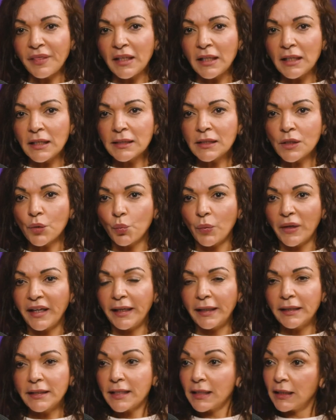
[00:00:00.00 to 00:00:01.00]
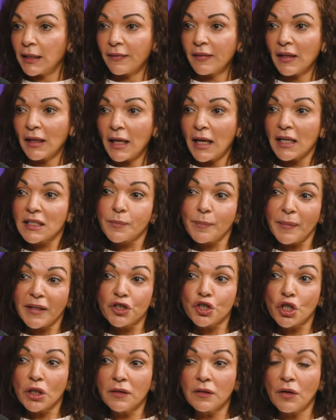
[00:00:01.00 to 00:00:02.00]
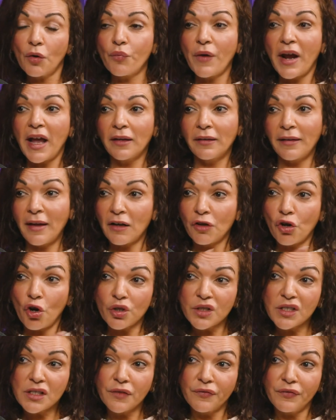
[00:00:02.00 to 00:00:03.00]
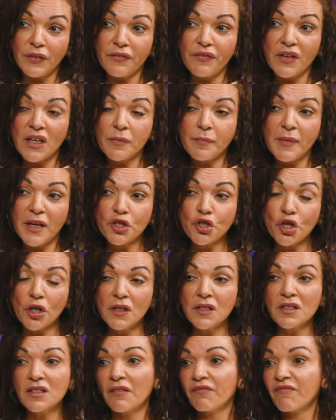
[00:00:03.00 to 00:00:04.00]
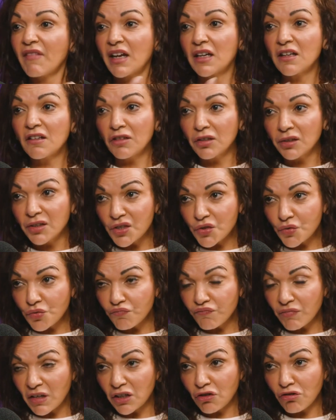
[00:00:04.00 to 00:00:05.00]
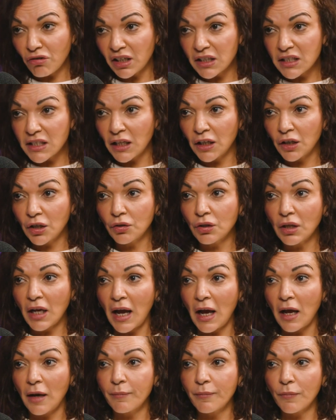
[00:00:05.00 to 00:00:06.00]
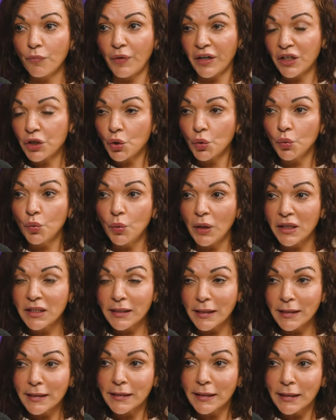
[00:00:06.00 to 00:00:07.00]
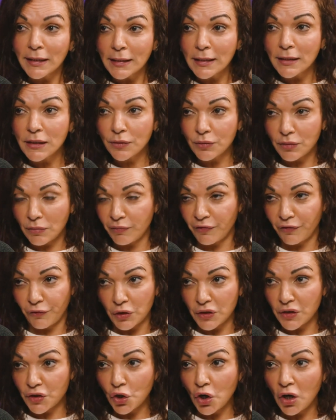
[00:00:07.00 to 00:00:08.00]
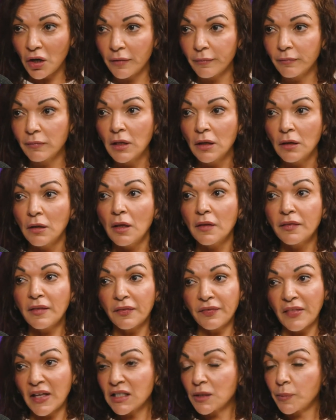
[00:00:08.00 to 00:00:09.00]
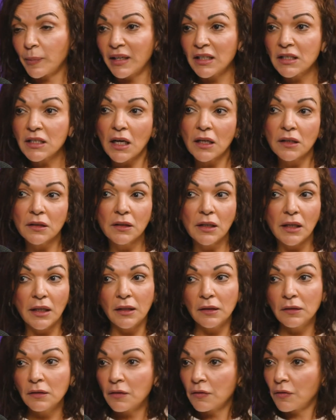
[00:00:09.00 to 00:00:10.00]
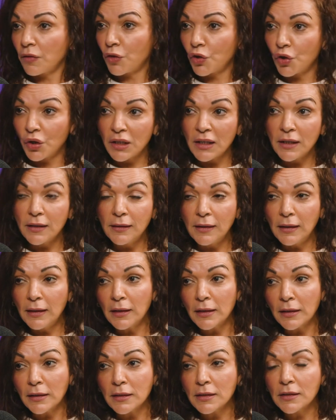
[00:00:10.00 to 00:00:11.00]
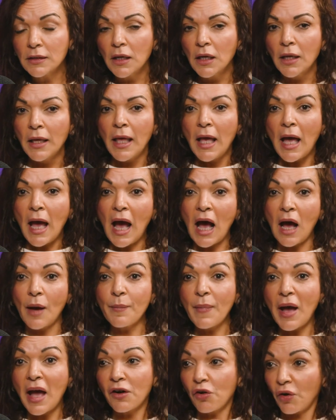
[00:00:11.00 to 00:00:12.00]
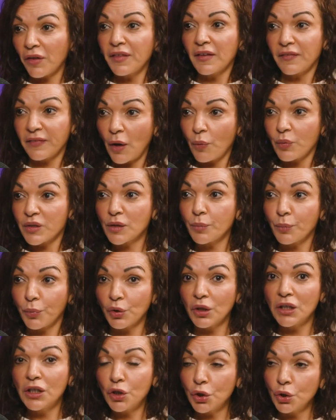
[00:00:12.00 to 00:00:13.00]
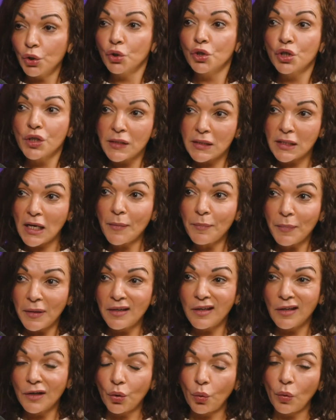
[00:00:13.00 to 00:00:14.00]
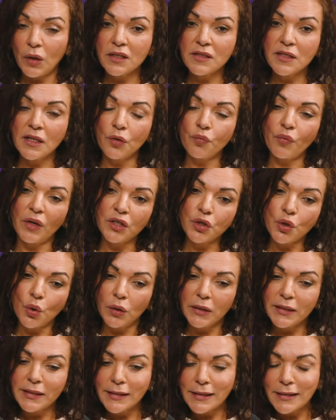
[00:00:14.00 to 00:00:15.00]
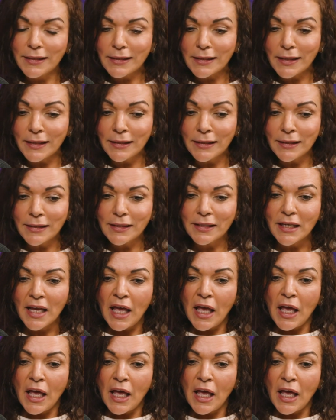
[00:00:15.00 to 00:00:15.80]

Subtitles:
things that we did in the last budget around our cost of living measures, and that includes increasing rental assistance. First time that's been done in 30 years. And I think that was a pretty huge step in increasing rental assistance.